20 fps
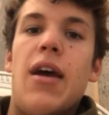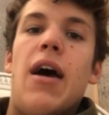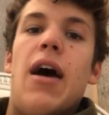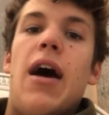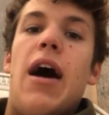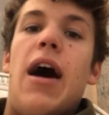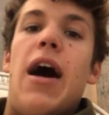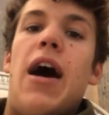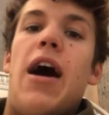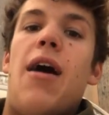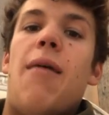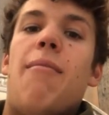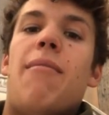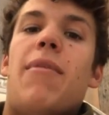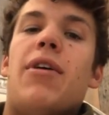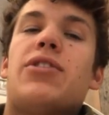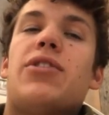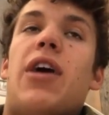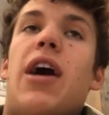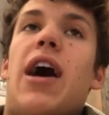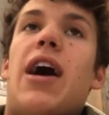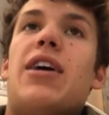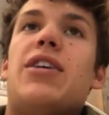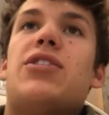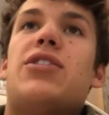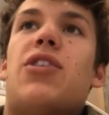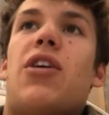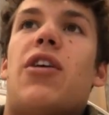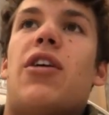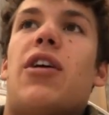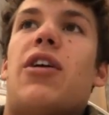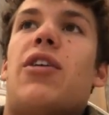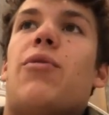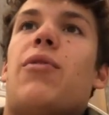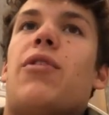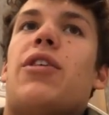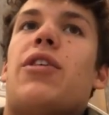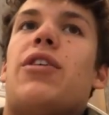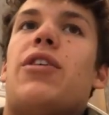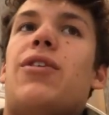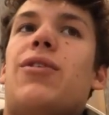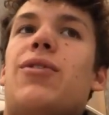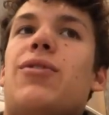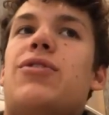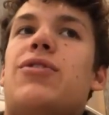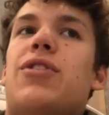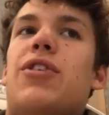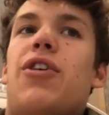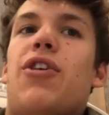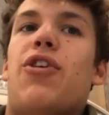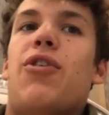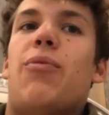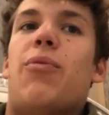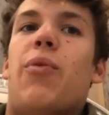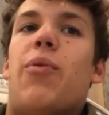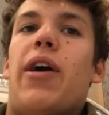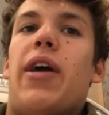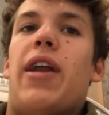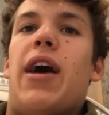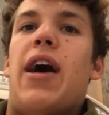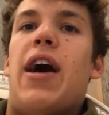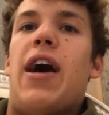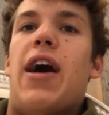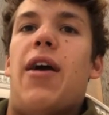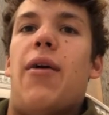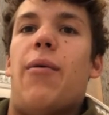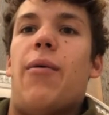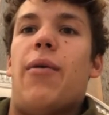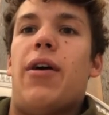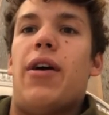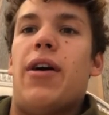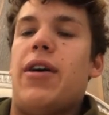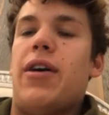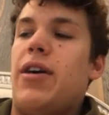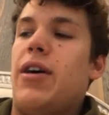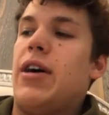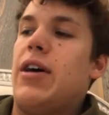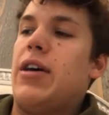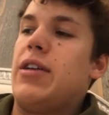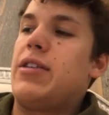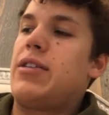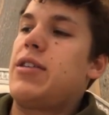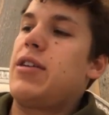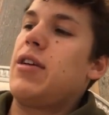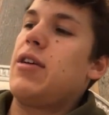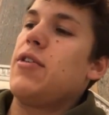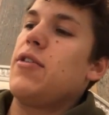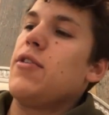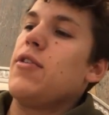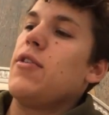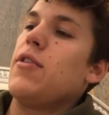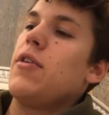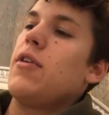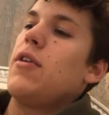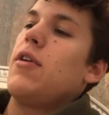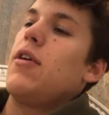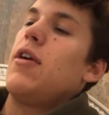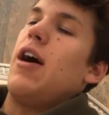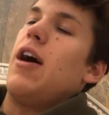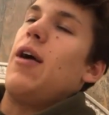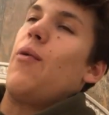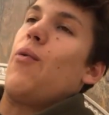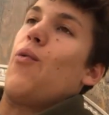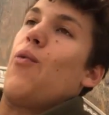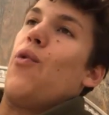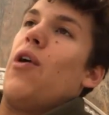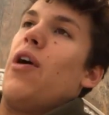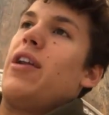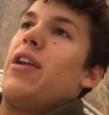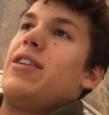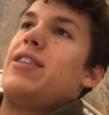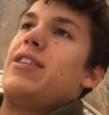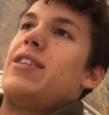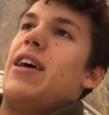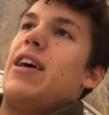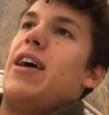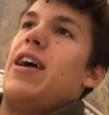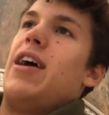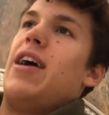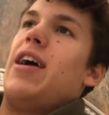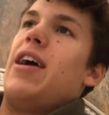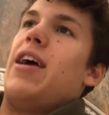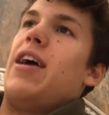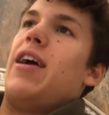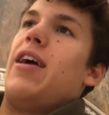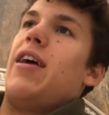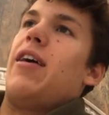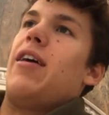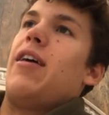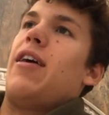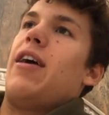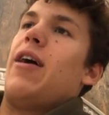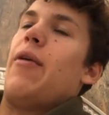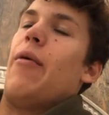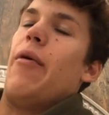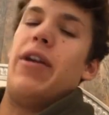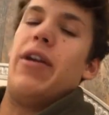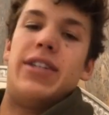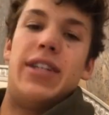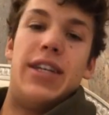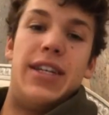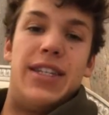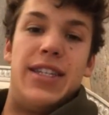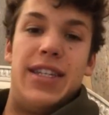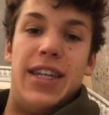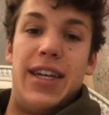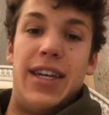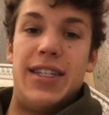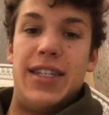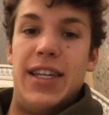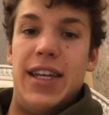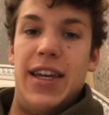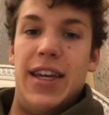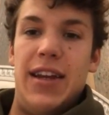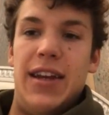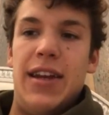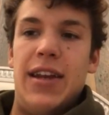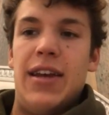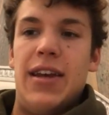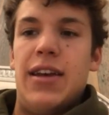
Um, so I started with YouTube when I was, I want to say, I want to say sixteen.